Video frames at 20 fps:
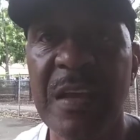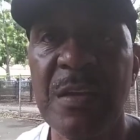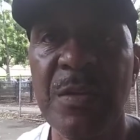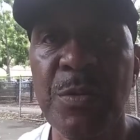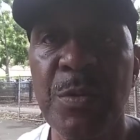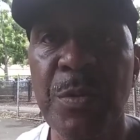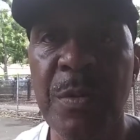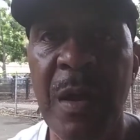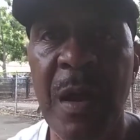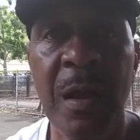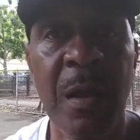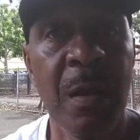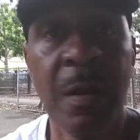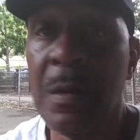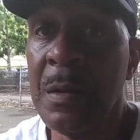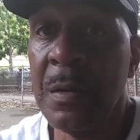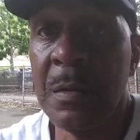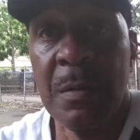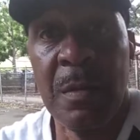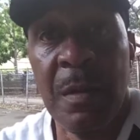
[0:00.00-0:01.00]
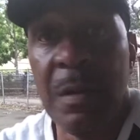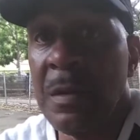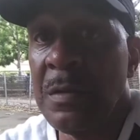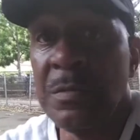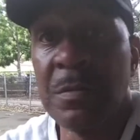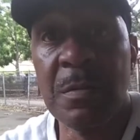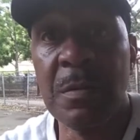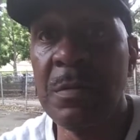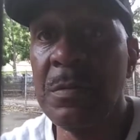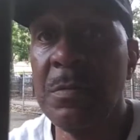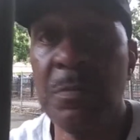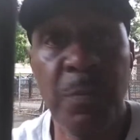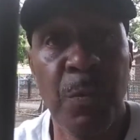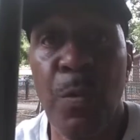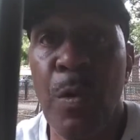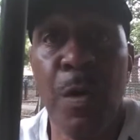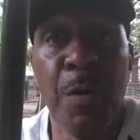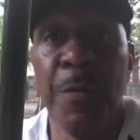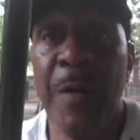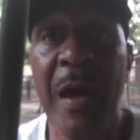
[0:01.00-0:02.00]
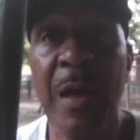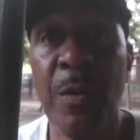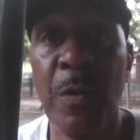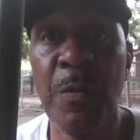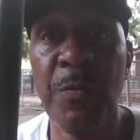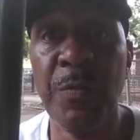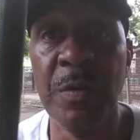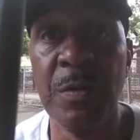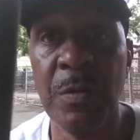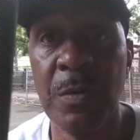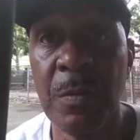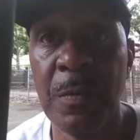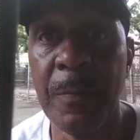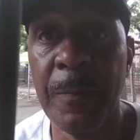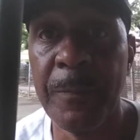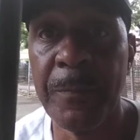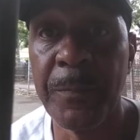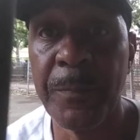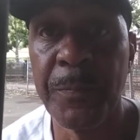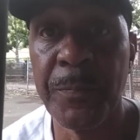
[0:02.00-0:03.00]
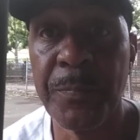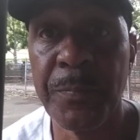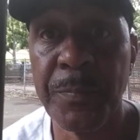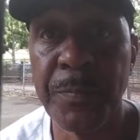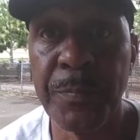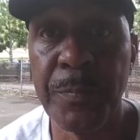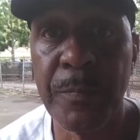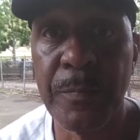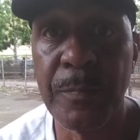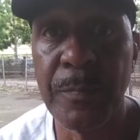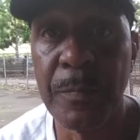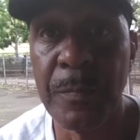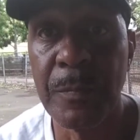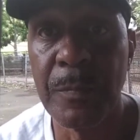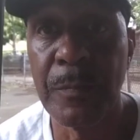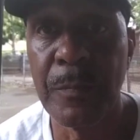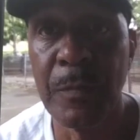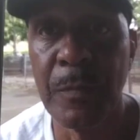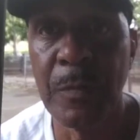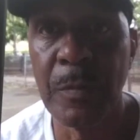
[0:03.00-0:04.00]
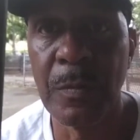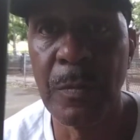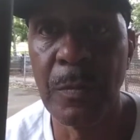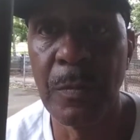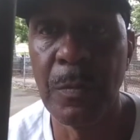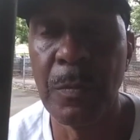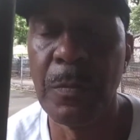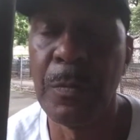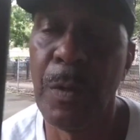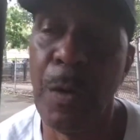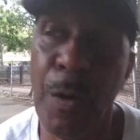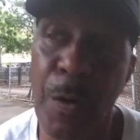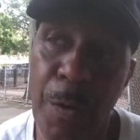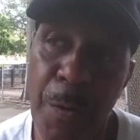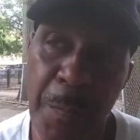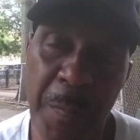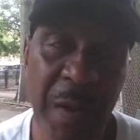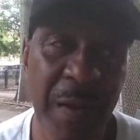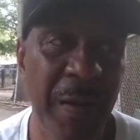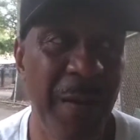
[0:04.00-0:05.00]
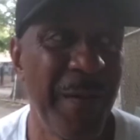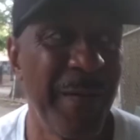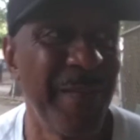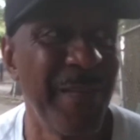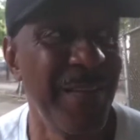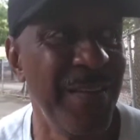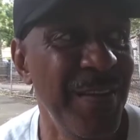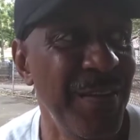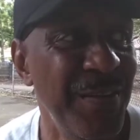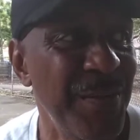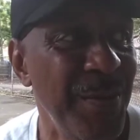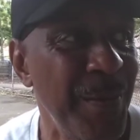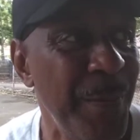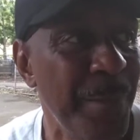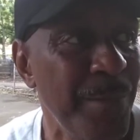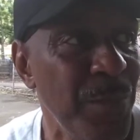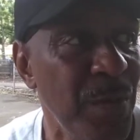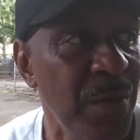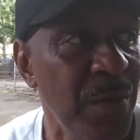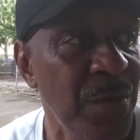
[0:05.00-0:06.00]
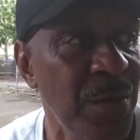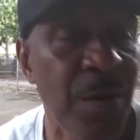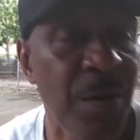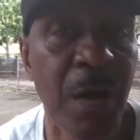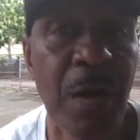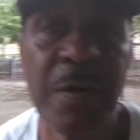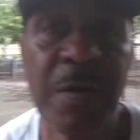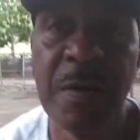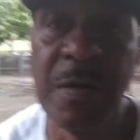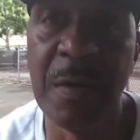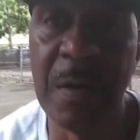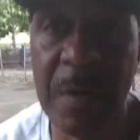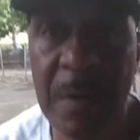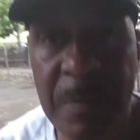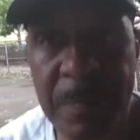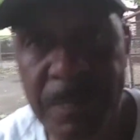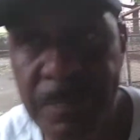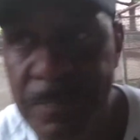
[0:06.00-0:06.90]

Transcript: can do that, they're just going to walk right over you. All right. Trey Burke. Oh, listen. Young kid.